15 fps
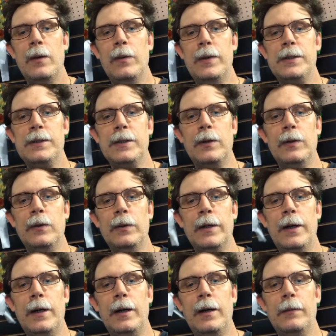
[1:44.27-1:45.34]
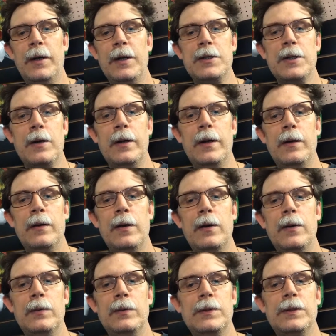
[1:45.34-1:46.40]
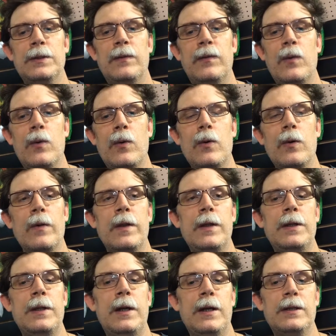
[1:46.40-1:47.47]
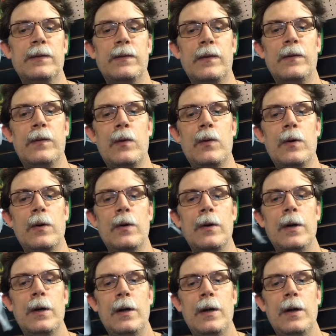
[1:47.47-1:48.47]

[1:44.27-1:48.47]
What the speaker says: We sold Guitar Heroes for the DS for $4.